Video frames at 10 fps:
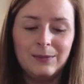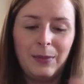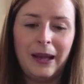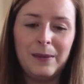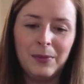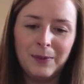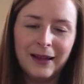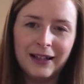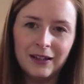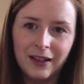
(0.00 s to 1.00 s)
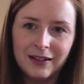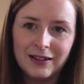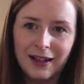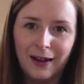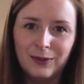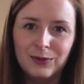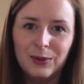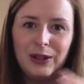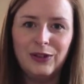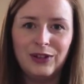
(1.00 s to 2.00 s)
paper make a nice sound
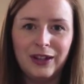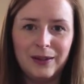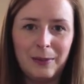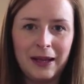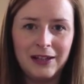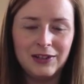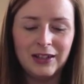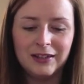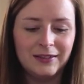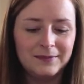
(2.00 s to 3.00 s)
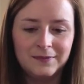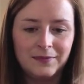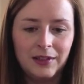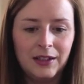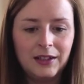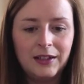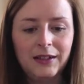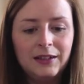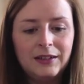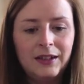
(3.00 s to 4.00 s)
when you turn the pages. And
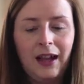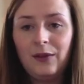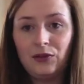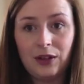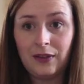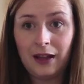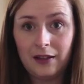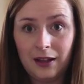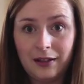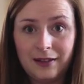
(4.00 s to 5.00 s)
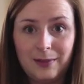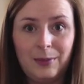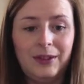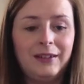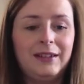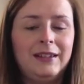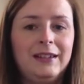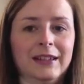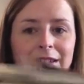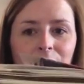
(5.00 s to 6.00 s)
I haven't done that in this, but
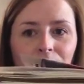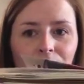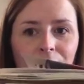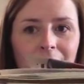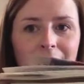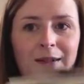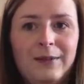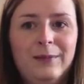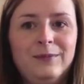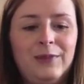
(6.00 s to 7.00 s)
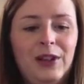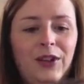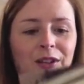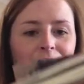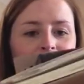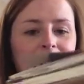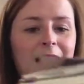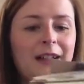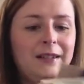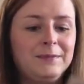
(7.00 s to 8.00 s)
it's got the thick look that I
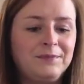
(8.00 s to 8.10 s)
like.